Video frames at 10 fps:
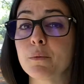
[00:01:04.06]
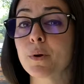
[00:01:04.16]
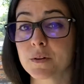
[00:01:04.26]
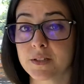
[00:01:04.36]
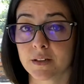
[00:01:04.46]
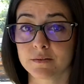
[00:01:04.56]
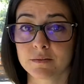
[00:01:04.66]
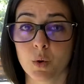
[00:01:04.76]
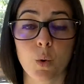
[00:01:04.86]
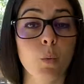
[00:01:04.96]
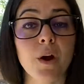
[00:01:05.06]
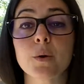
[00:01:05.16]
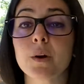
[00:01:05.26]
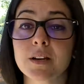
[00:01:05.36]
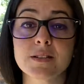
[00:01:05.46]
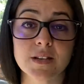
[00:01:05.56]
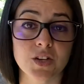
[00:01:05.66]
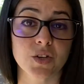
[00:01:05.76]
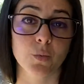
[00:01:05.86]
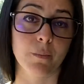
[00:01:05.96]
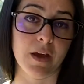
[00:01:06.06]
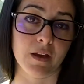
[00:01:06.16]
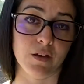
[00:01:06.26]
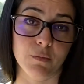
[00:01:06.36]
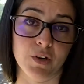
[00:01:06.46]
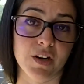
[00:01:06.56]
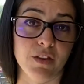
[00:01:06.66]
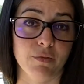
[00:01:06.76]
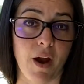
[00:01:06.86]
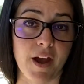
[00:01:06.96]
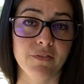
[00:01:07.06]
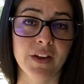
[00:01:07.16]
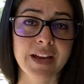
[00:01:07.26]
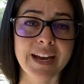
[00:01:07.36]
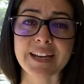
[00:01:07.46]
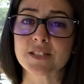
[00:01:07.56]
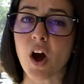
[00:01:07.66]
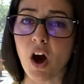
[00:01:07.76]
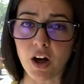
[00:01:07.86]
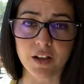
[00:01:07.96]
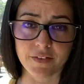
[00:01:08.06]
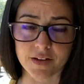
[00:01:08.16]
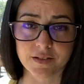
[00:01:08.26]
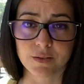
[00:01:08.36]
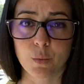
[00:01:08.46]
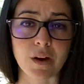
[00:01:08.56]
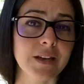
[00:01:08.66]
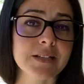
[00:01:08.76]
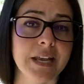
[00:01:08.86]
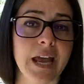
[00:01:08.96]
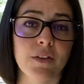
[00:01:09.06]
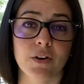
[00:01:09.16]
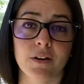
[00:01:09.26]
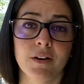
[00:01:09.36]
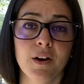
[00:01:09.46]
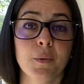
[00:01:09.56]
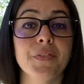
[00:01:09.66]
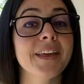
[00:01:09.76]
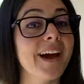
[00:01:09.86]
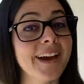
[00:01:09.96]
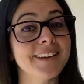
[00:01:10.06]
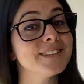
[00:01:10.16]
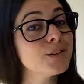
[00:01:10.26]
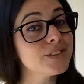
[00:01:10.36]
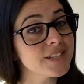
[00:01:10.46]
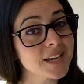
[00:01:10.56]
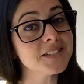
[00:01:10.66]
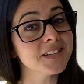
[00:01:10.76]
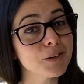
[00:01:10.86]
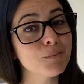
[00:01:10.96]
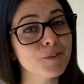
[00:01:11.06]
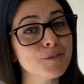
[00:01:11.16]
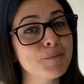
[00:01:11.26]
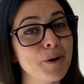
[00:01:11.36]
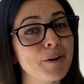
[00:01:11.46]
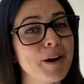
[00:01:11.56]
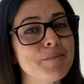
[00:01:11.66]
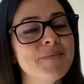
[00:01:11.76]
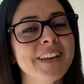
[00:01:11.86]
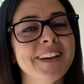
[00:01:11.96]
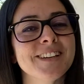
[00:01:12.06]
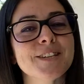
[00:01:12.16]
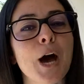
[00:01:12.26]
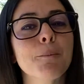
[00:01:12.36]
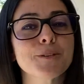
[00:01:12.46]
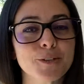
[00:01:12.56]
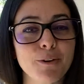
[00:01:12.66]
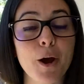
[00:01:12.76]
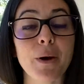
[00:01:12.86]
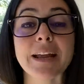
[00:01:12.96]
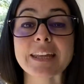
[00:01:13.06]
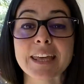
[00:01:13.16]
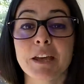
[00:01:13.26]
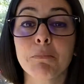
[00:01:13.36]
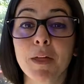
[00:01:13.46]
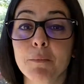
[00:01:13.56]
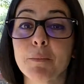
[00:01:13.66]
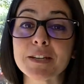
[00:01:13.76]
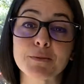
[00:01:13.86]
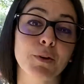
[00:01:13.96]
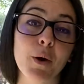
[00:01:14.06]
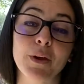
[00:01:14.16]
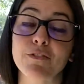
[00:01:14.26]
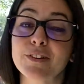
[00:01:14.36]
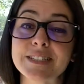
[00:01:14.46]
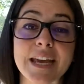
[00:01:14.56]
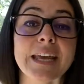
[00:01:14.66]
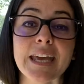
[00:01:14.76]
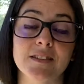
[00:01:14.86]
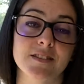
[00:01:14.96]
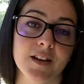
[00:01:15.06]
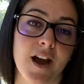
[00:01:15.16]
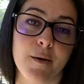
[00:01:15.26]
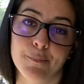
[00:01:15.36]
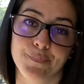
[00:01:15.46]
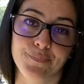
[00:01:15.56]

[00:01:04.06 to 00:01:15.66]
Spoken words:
person or one organization will make a community thrive. It's all of us working together with the guidance of a tested and proven program to help us grow and keep that momentum going for decades to come.